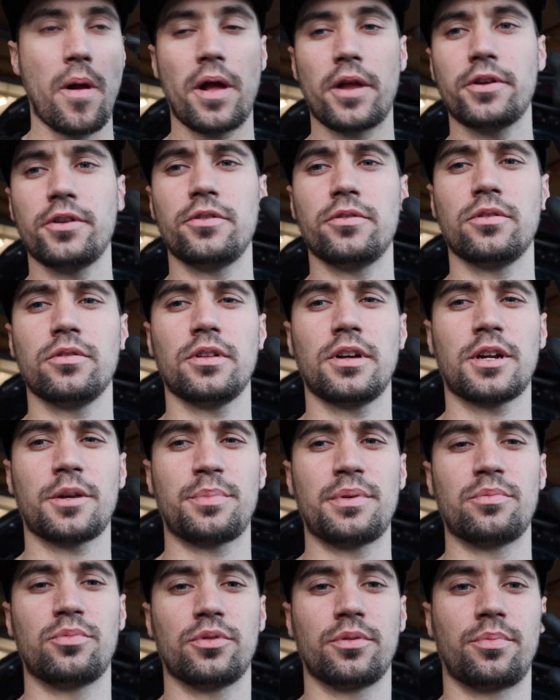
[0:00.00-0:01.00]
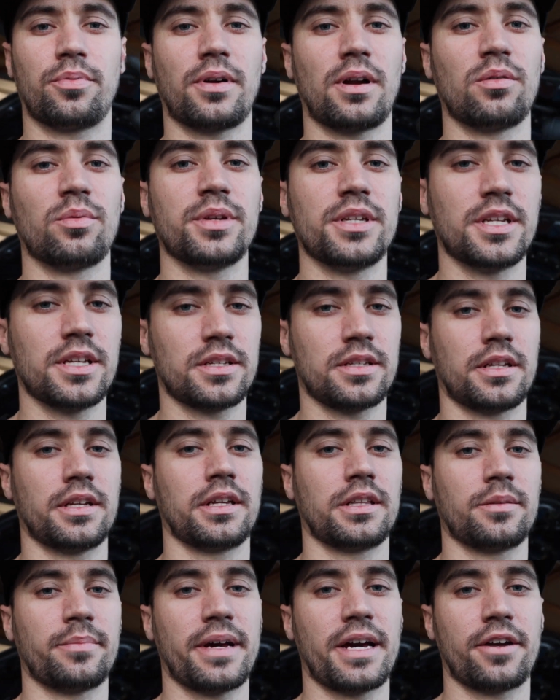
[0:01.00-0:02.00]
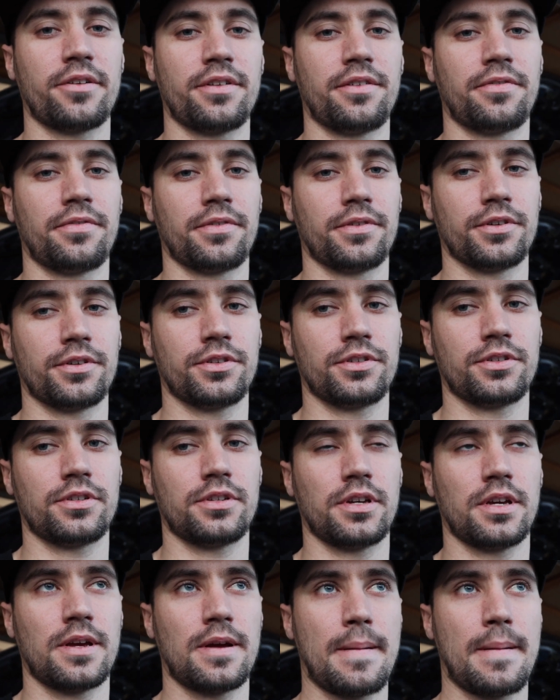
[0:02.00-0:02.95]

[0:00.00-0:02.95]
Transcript: do know a lot of people would probably disconnect the battery first.